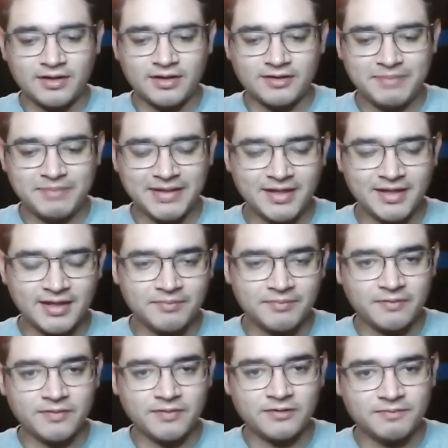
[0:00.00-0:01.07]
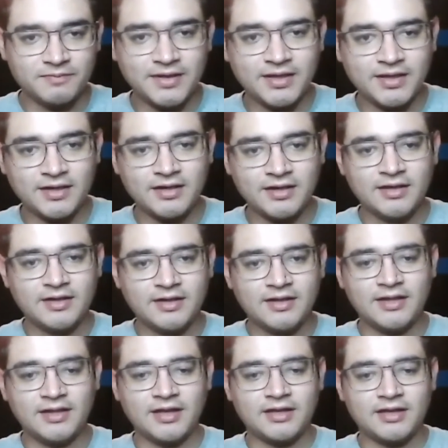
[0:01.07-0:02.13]
speaking, improving your speaking.
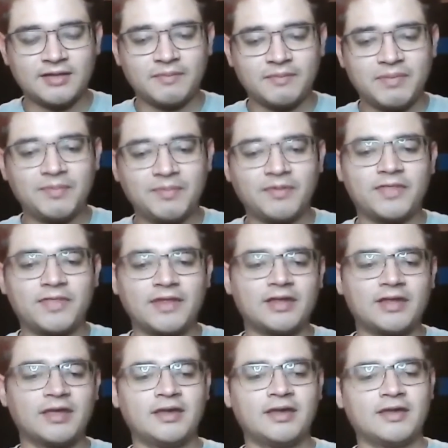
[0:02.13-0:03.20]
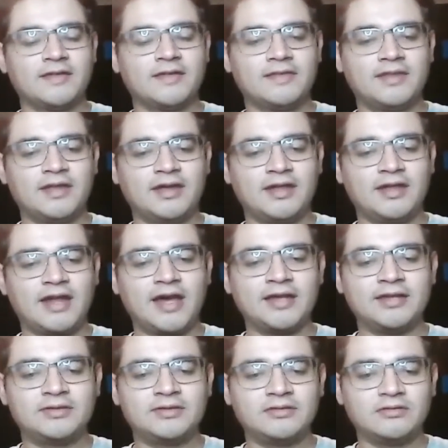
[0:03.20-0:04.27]
Like people think that I
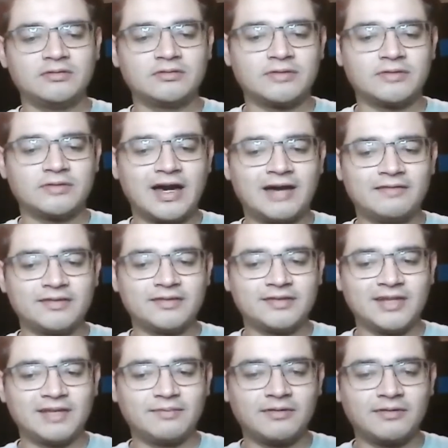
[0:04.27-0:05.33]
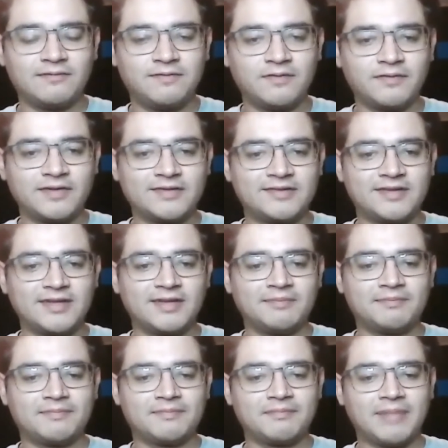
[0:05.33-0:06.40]
need to have this level of
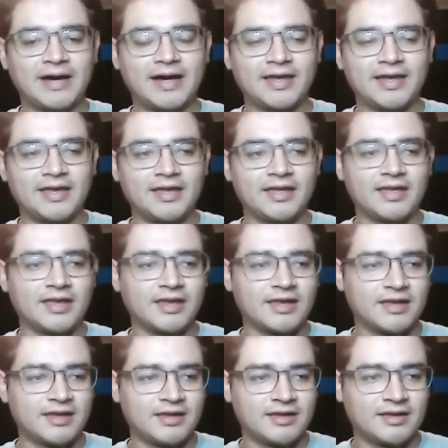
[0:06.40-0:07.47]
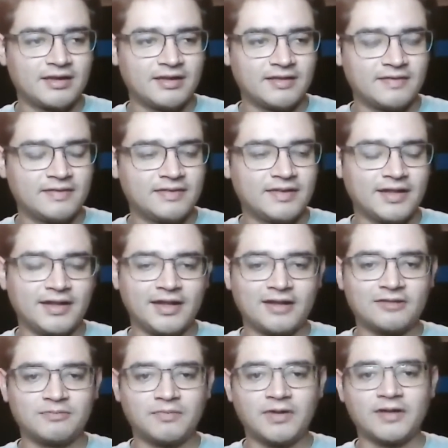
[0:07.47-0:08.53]
fluency by the
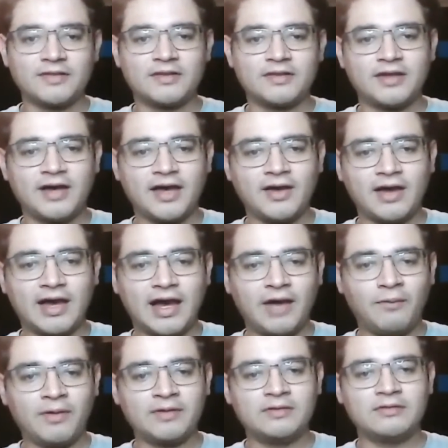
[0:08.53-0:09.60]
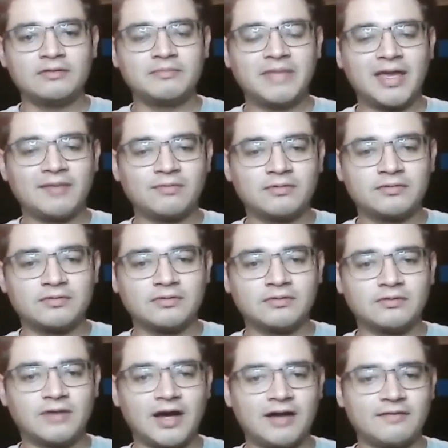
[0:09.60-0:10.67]
next month. I want to be able
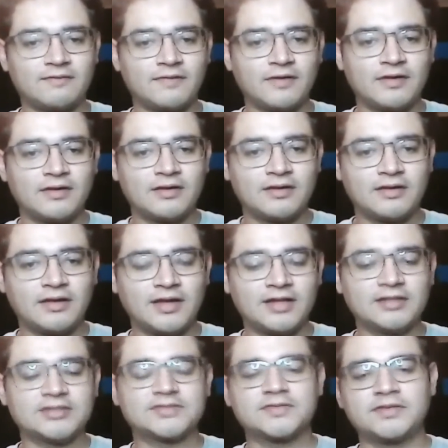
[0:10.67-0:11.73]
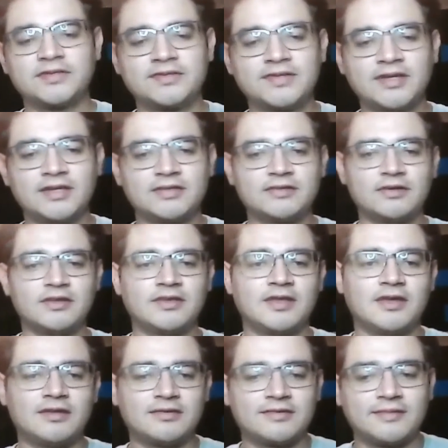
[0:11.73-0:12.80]
to have English fluency in 30
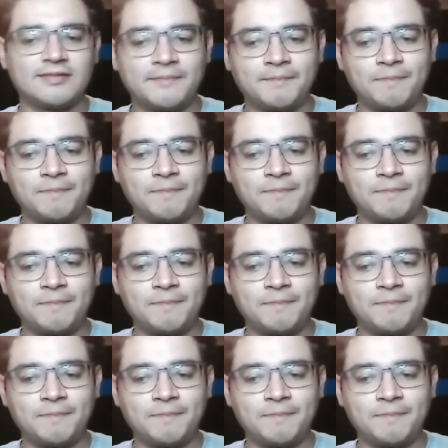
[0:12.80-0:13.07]
days.